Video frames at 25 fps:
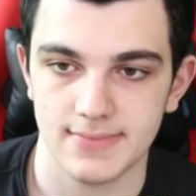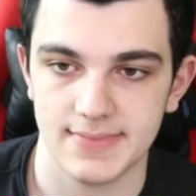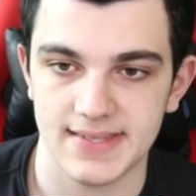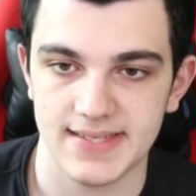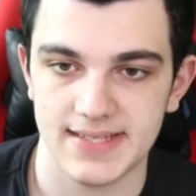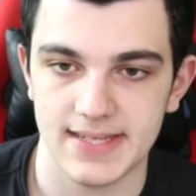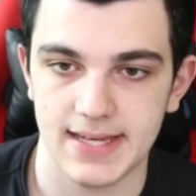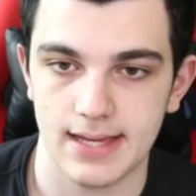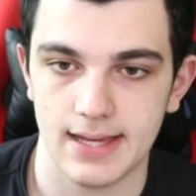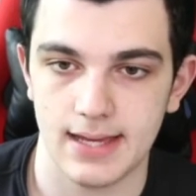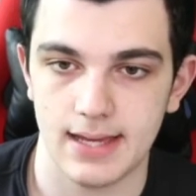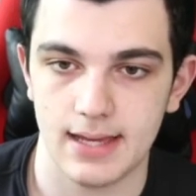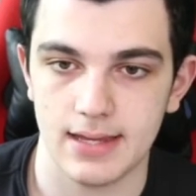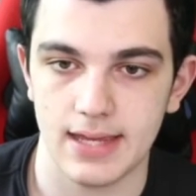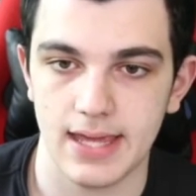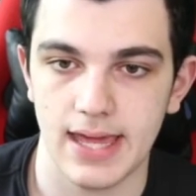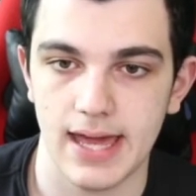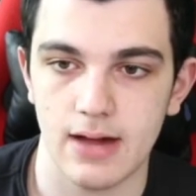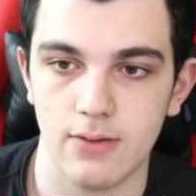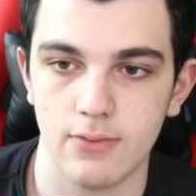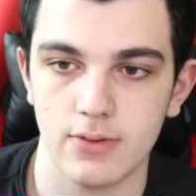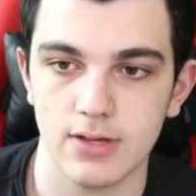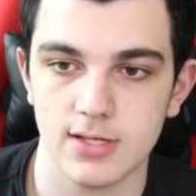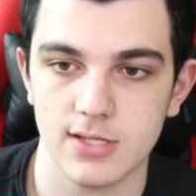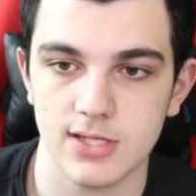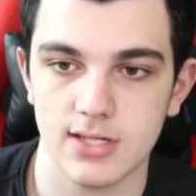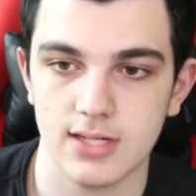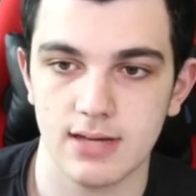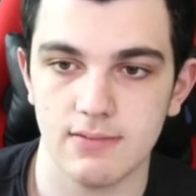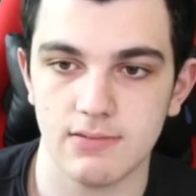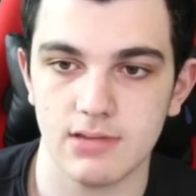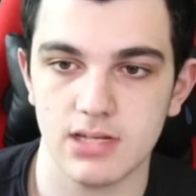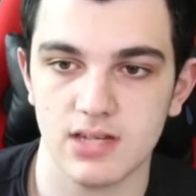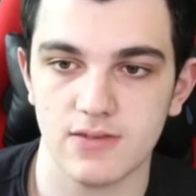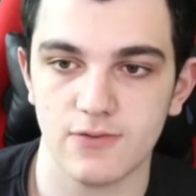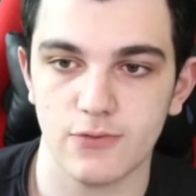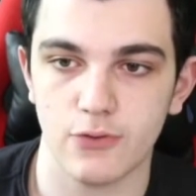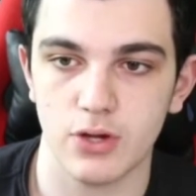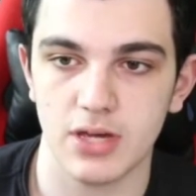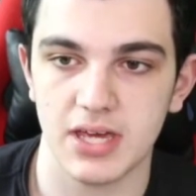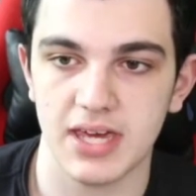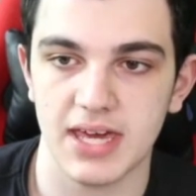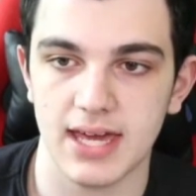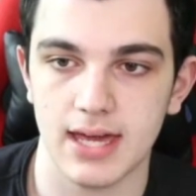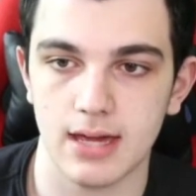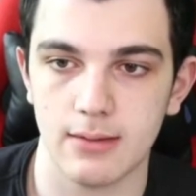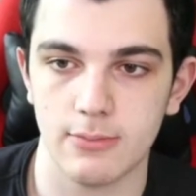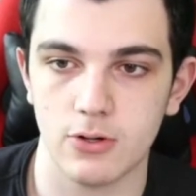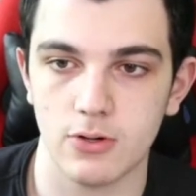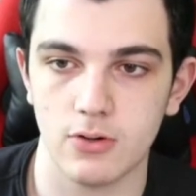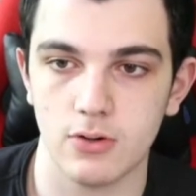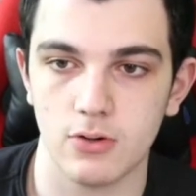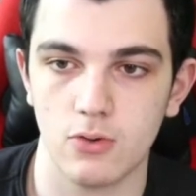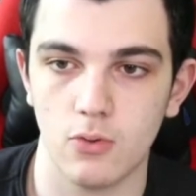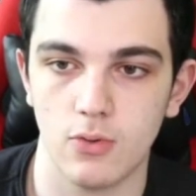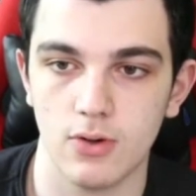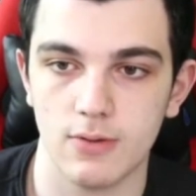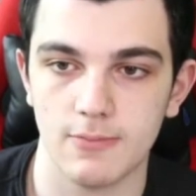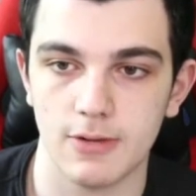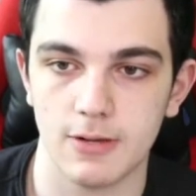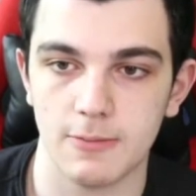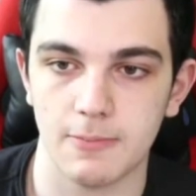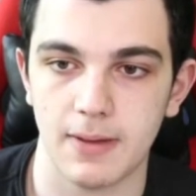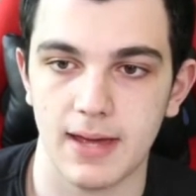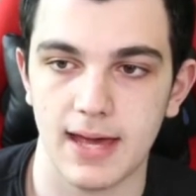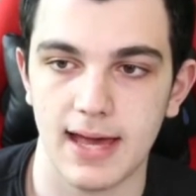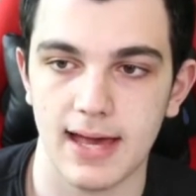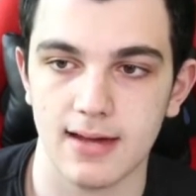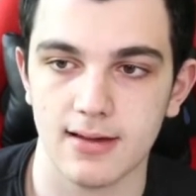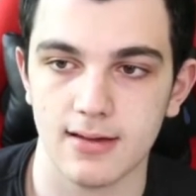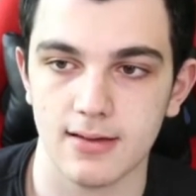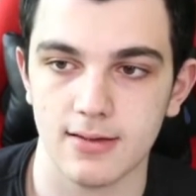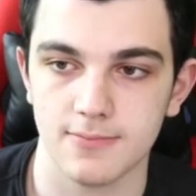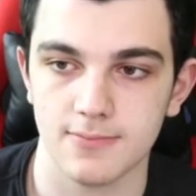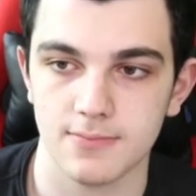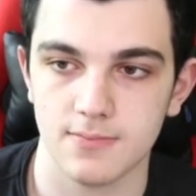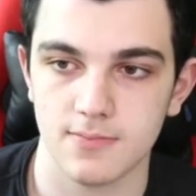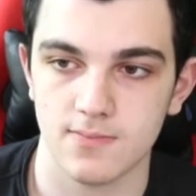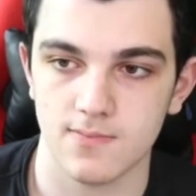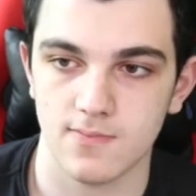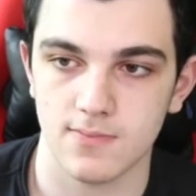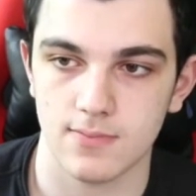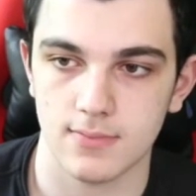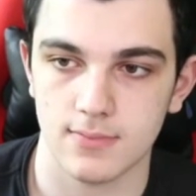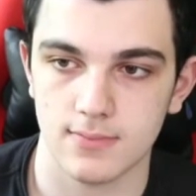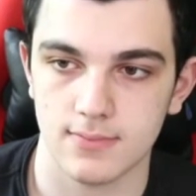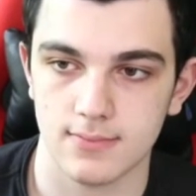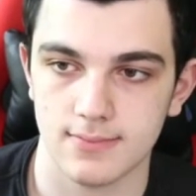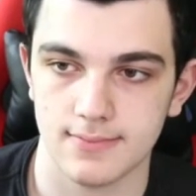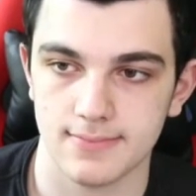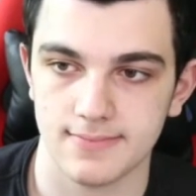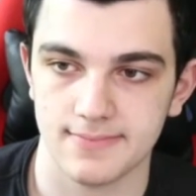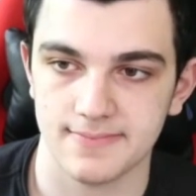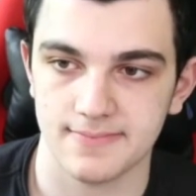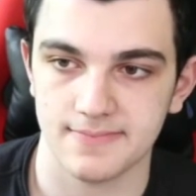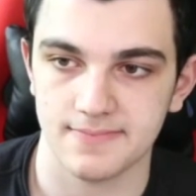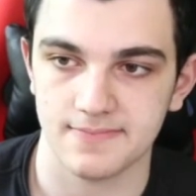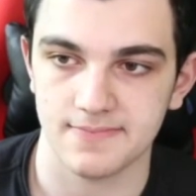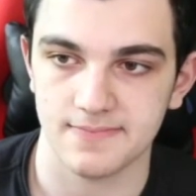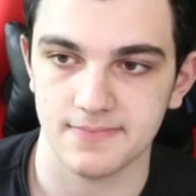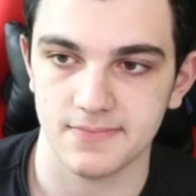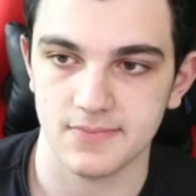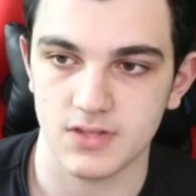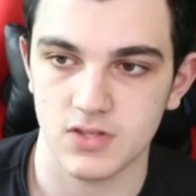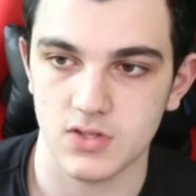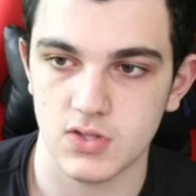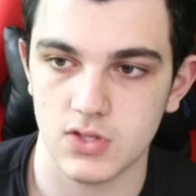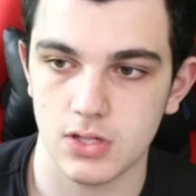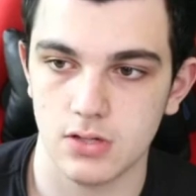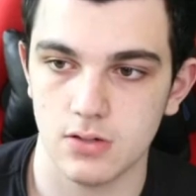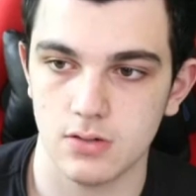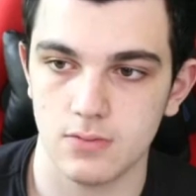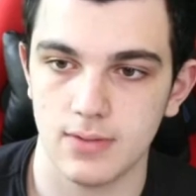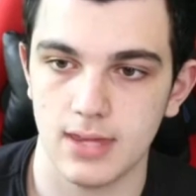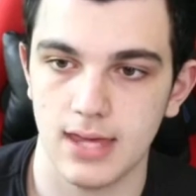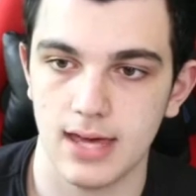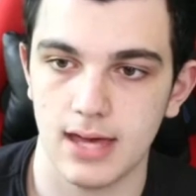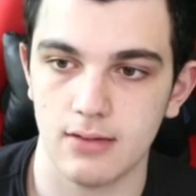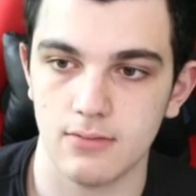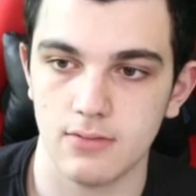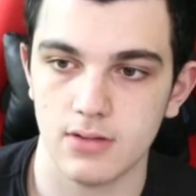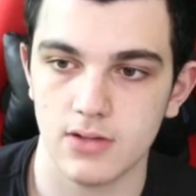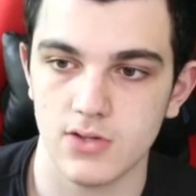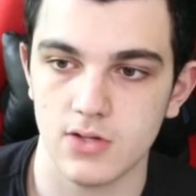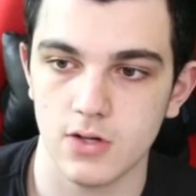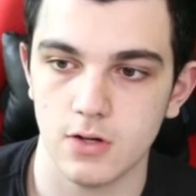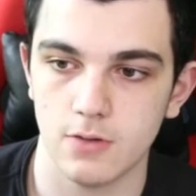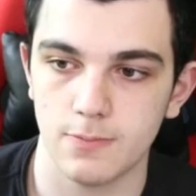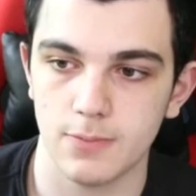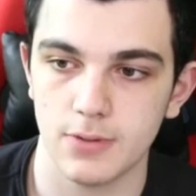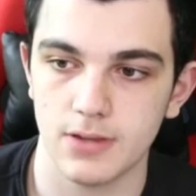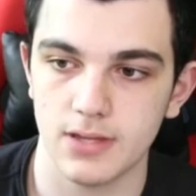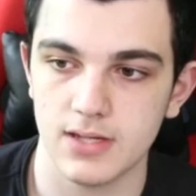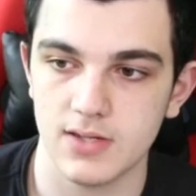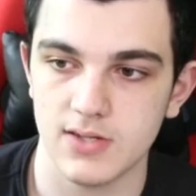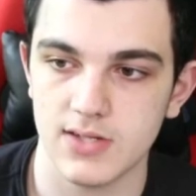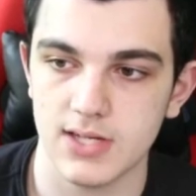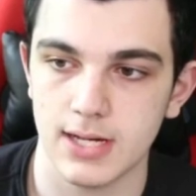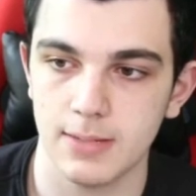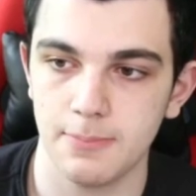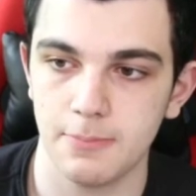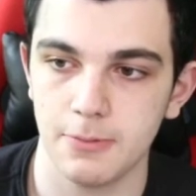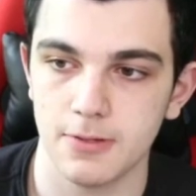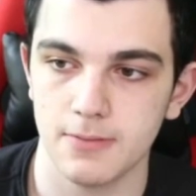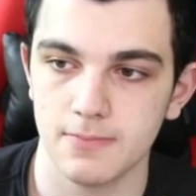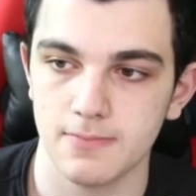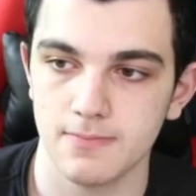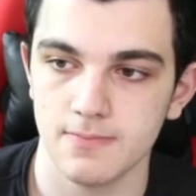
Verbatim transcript: And yeah, we also have this free camo equipment pack. So yeah, let's open these up.